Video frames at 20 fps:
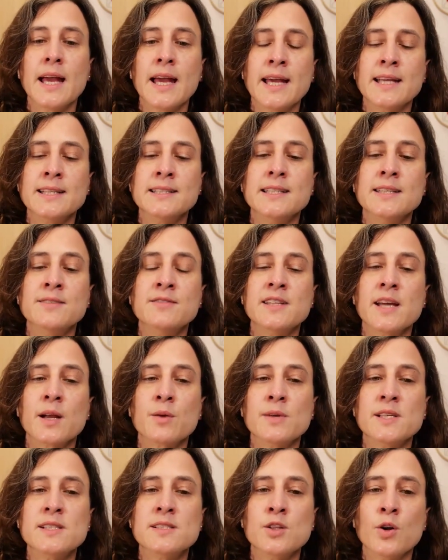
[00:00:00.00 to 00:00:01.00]
And if
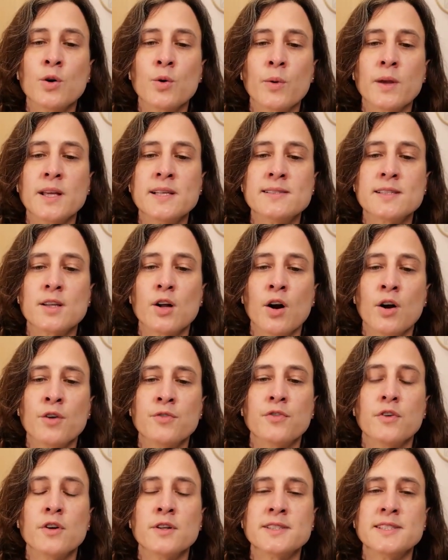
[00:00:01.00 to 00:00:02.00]
there is no risk
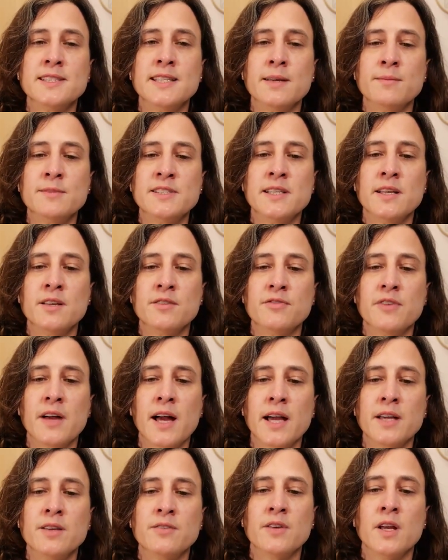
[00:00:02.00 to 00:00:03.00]
of
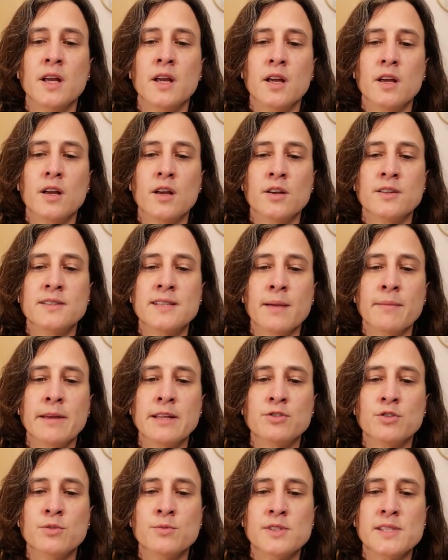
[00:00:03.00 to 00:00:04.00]
anti-MDA5
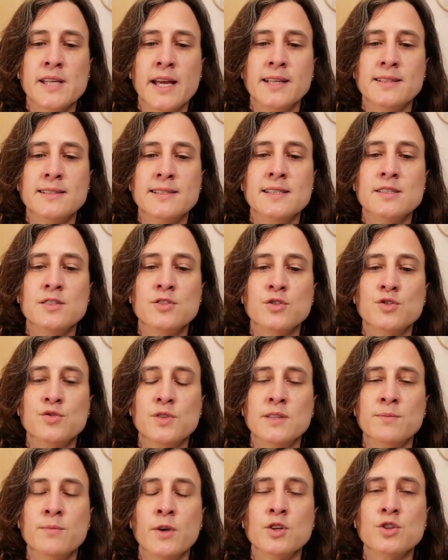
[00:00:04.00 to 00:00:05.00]
dermatomyositis, the
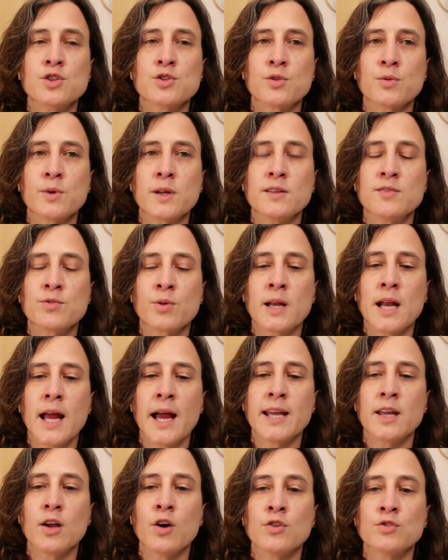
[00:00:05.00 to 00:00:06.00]
treatment should
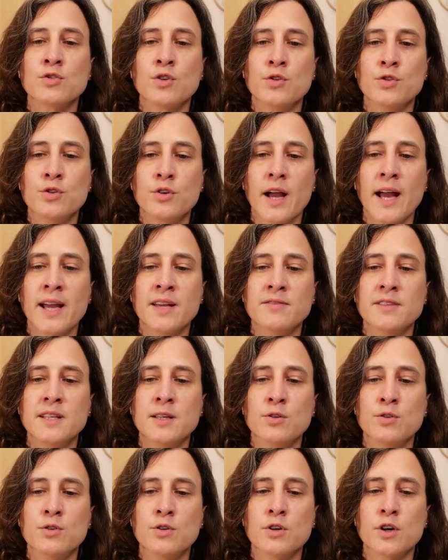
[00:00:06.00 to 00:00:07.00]
rely on IV
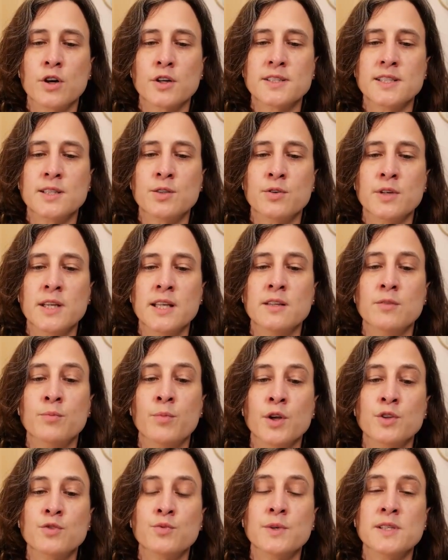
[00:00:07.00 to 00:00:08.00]
glucocorticoid,
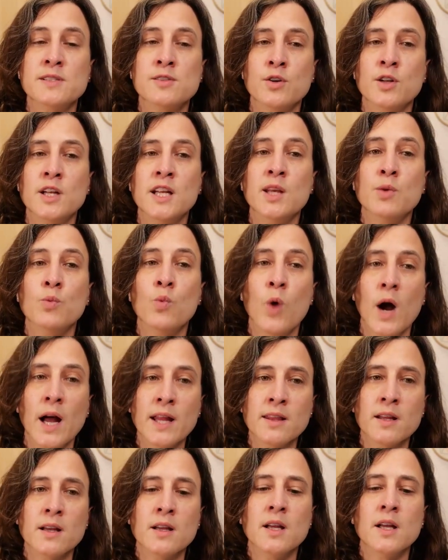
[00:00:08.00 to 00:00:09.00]
but with only
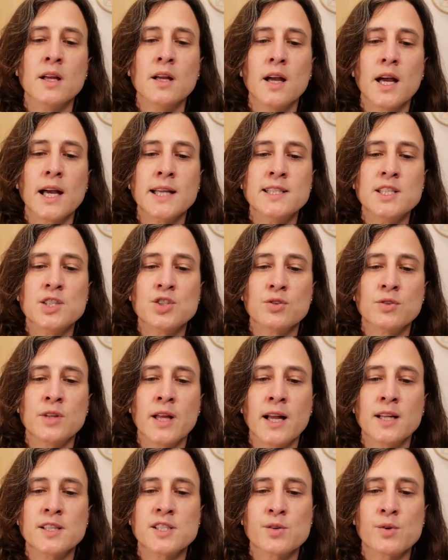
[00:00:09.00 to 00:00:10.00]
1
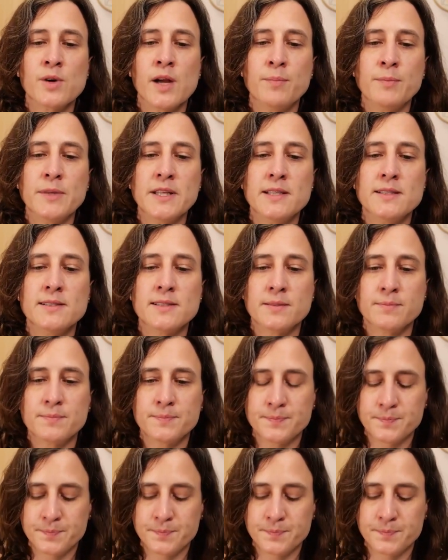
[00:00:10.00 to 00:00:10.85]
additional therapies.